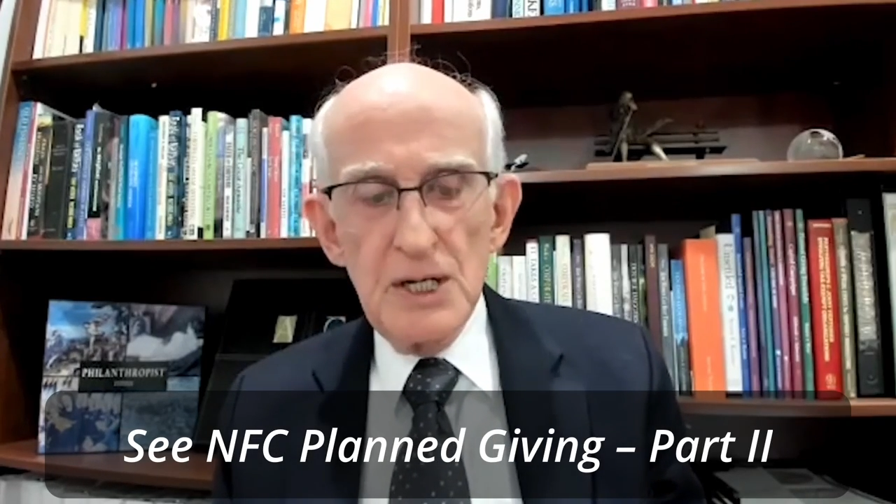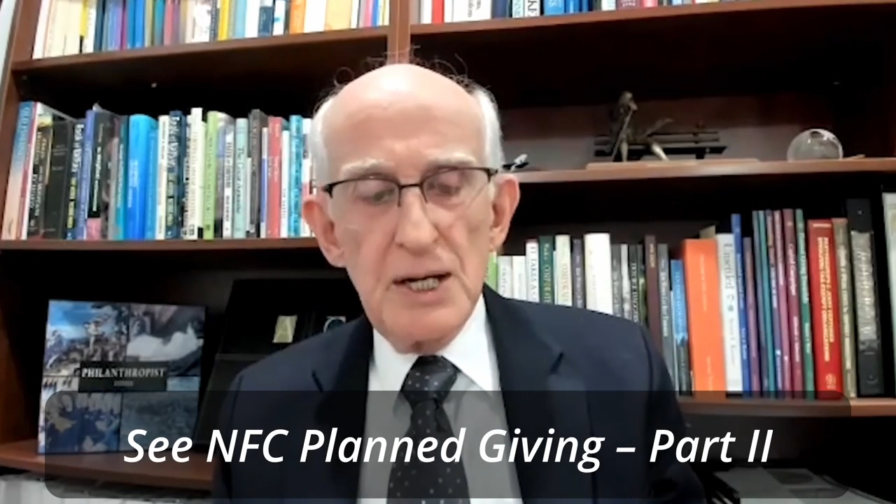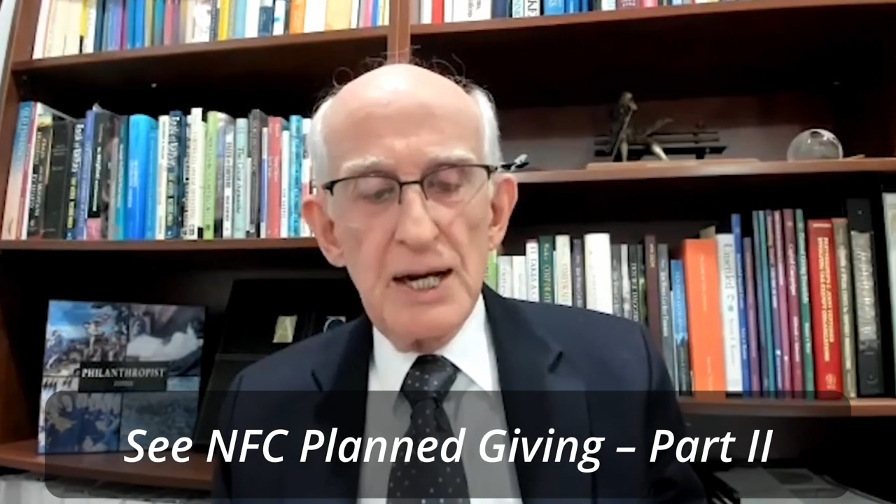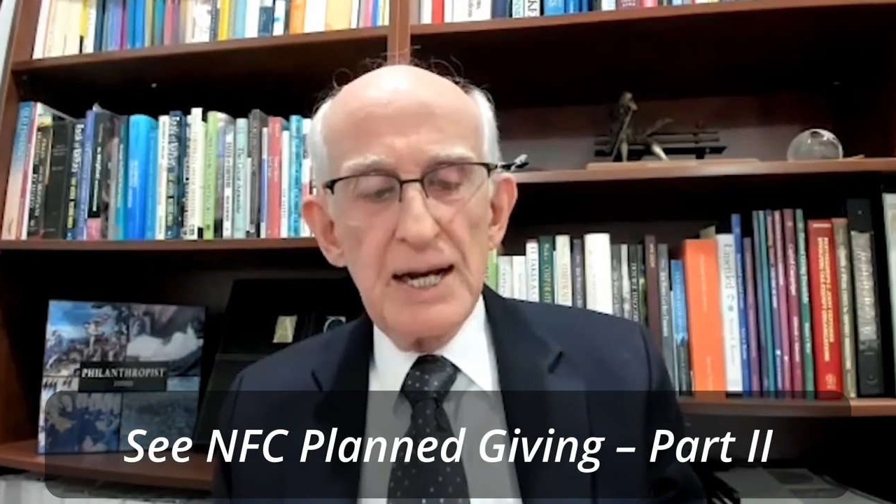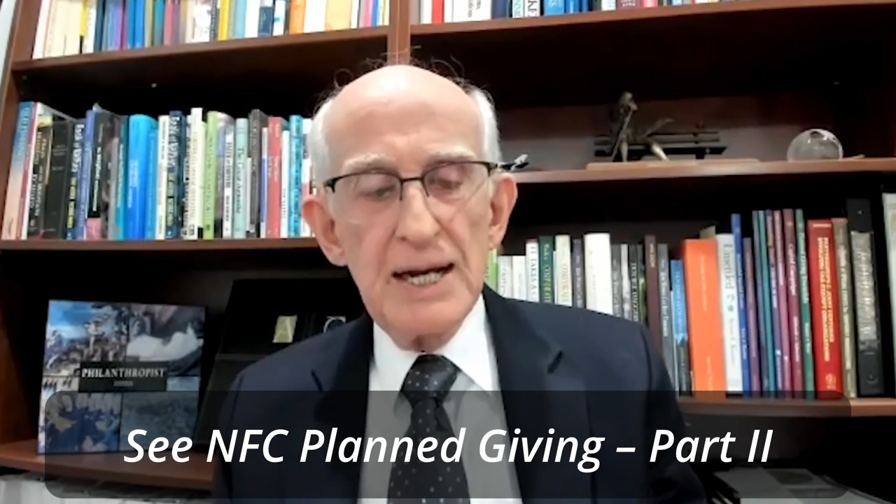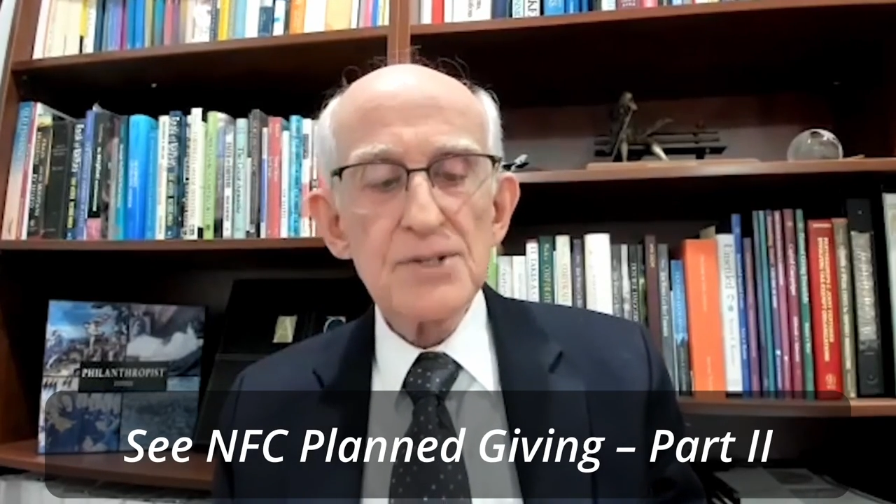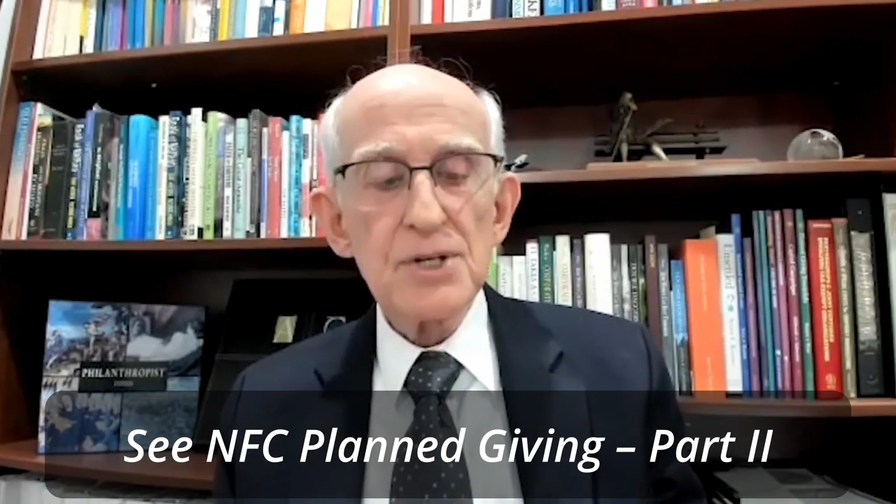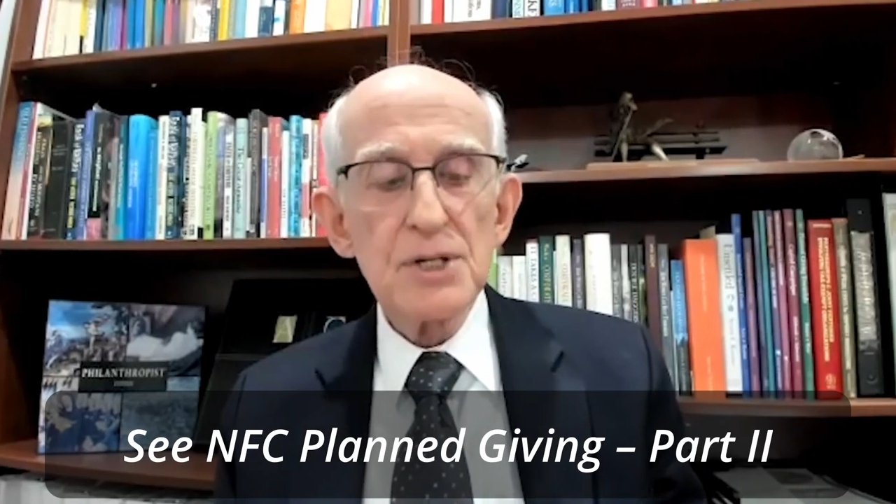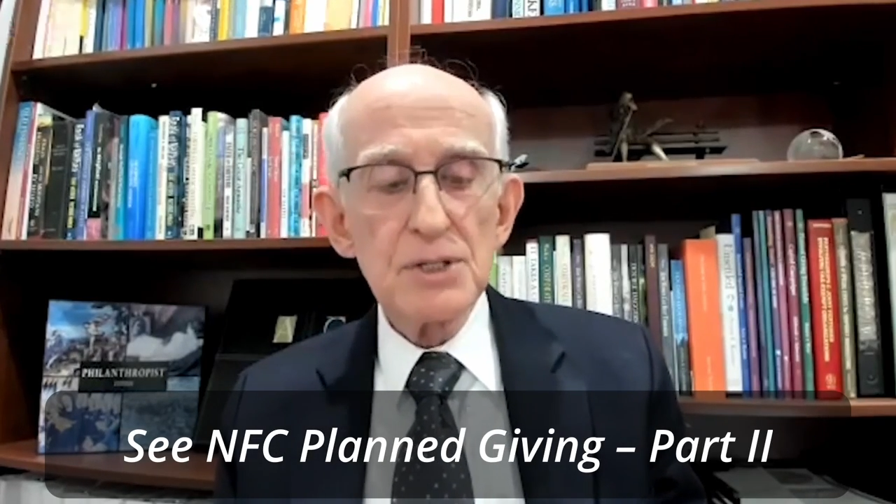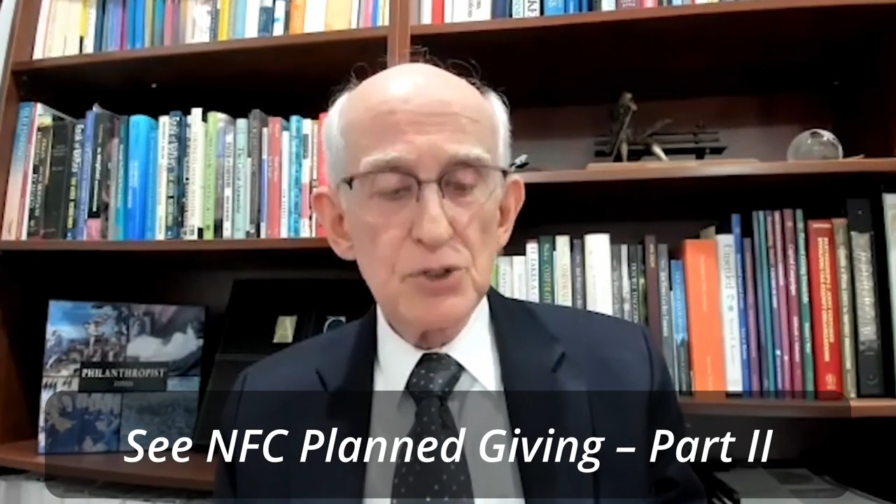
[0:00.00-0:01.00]
to
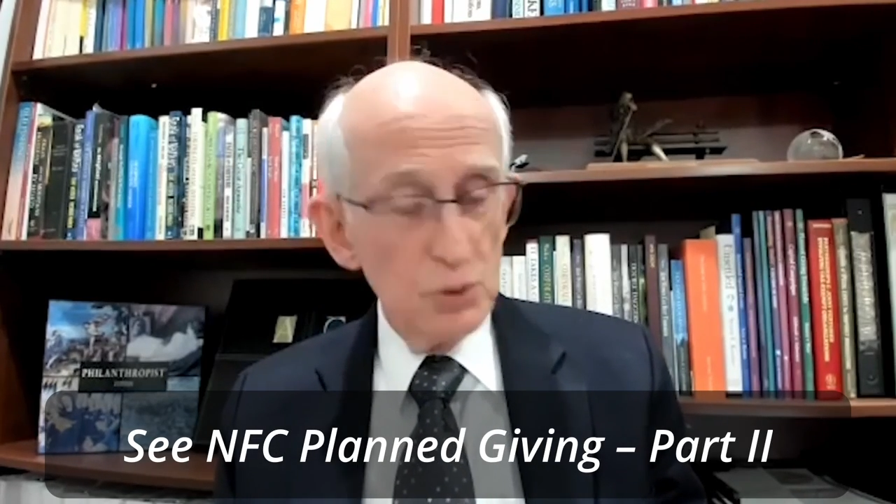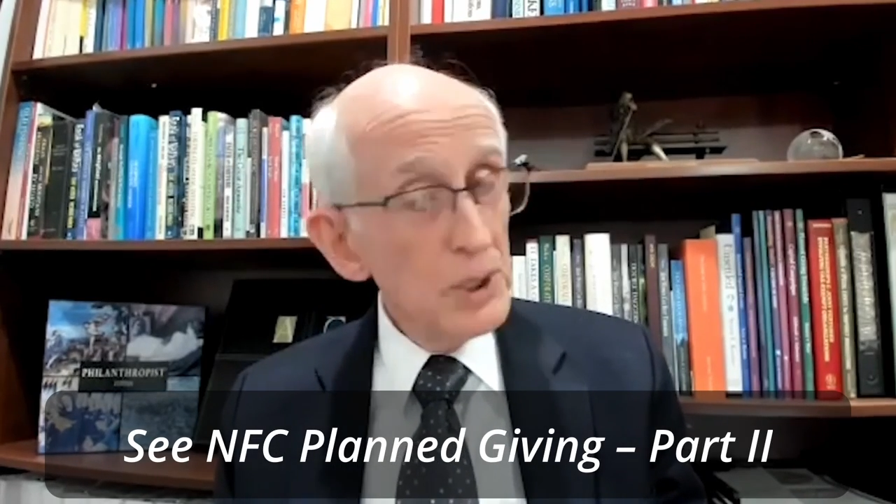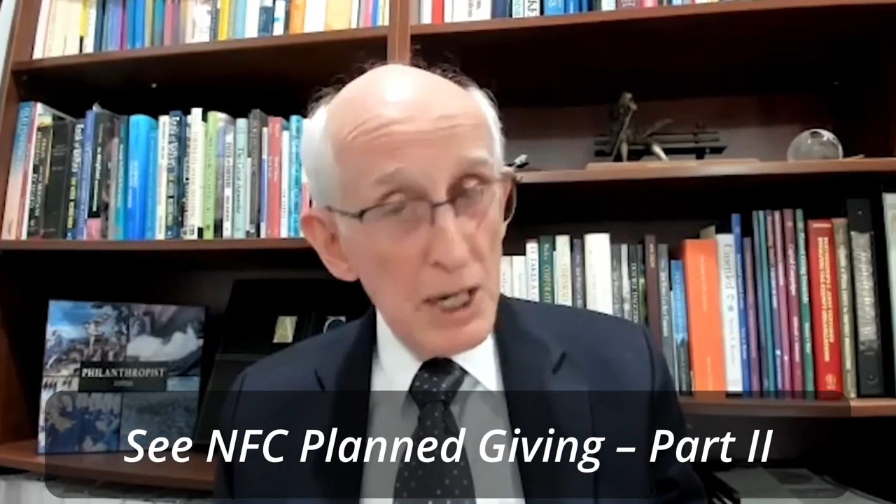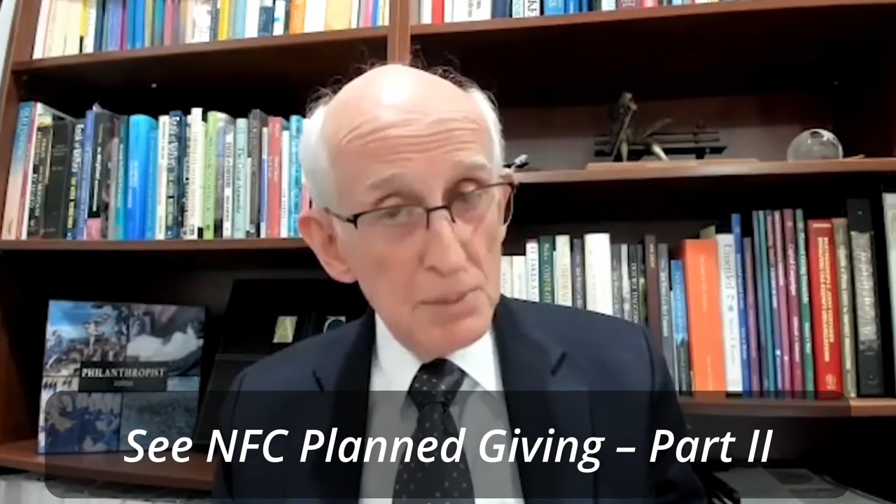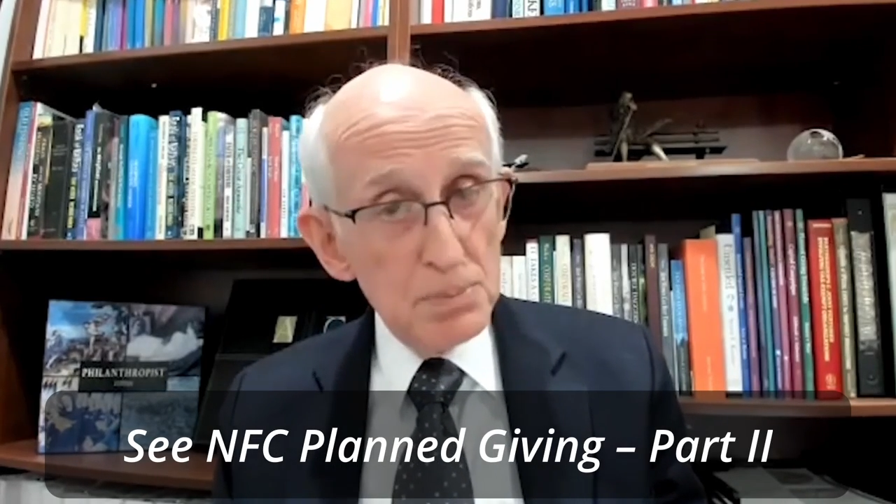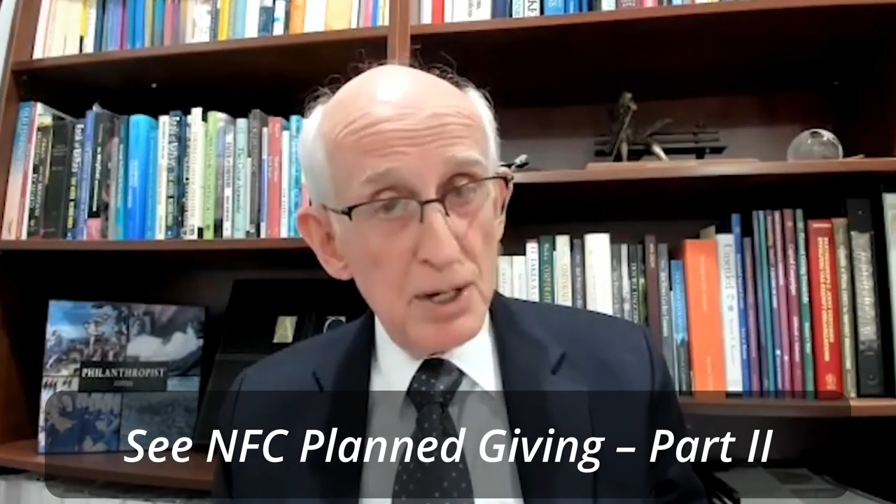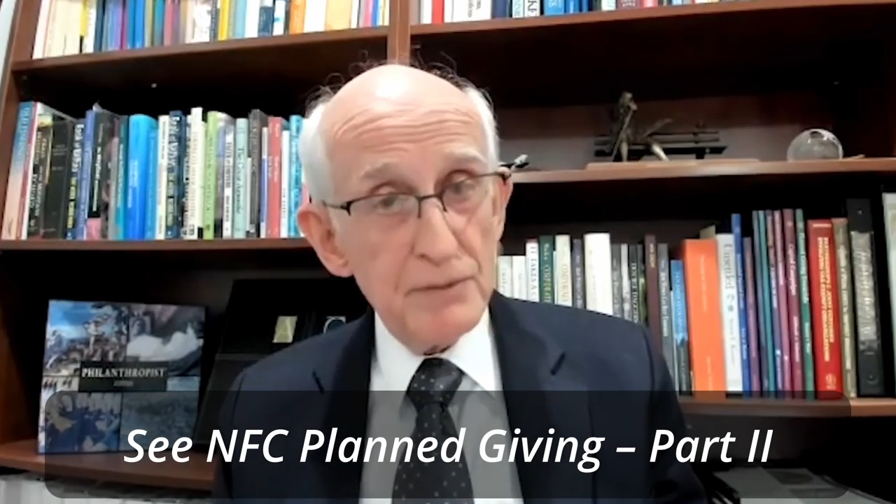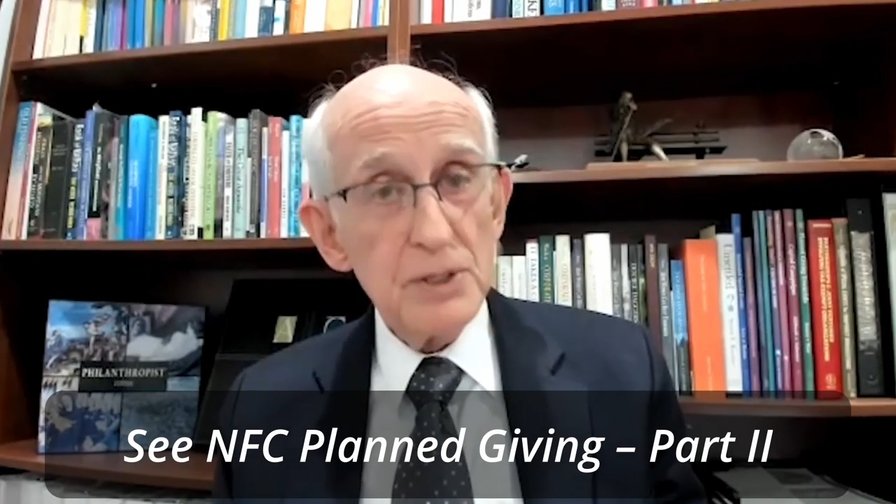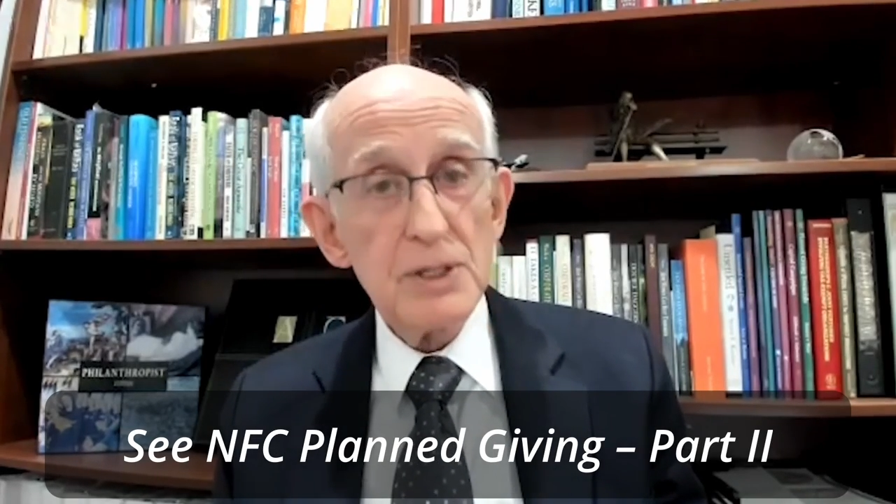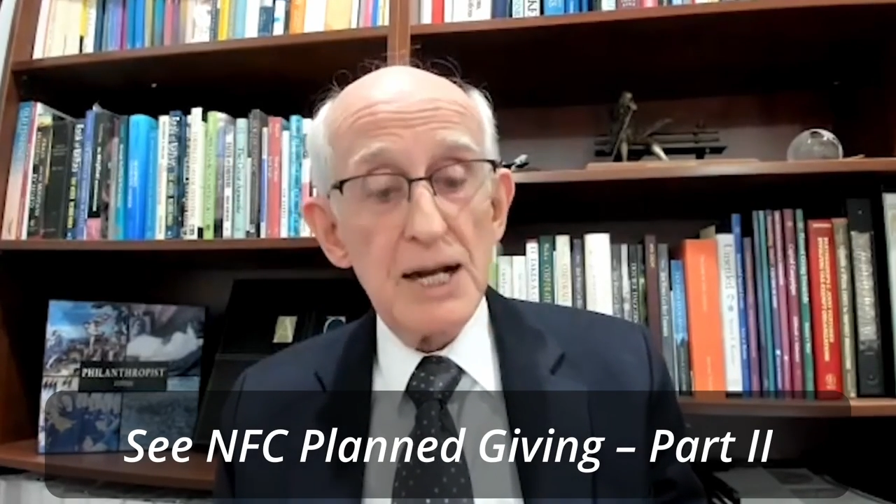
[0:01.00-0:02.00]
a
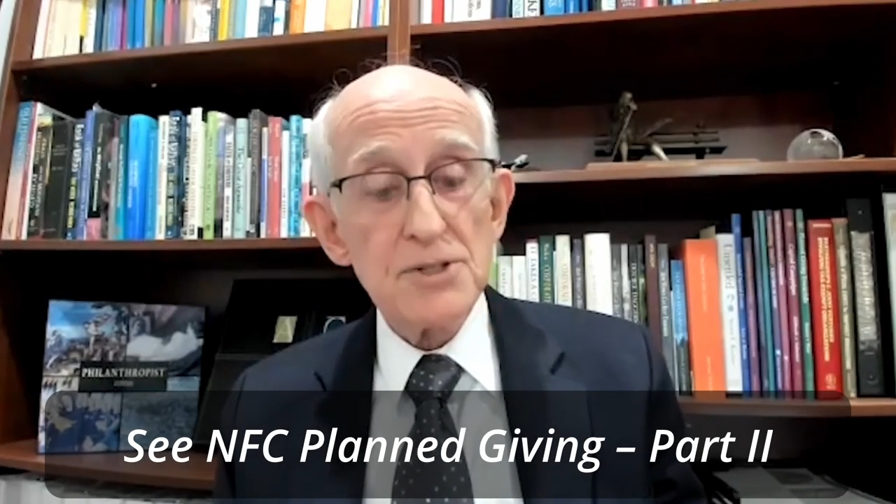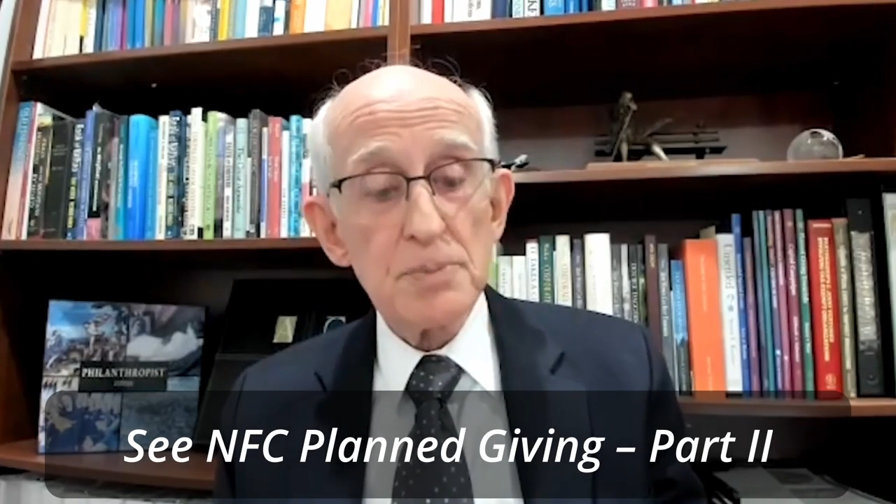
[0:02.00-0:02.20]
nonprofit as a